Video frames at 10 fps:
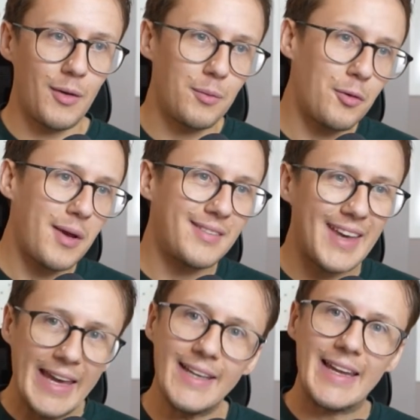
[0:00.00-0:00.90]
I'm always
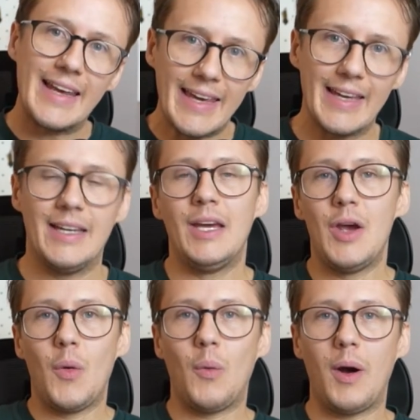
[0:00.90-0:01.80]
keen to hear
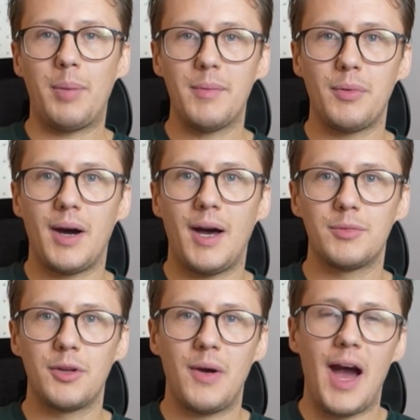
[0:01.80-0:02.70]
what people are
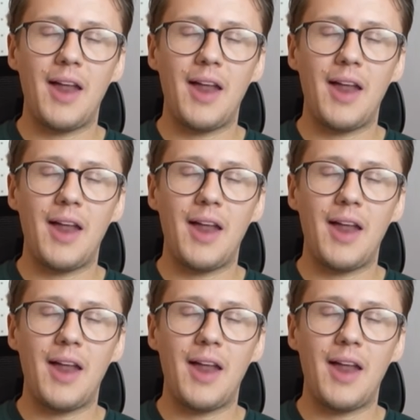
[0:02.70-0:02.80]
up to.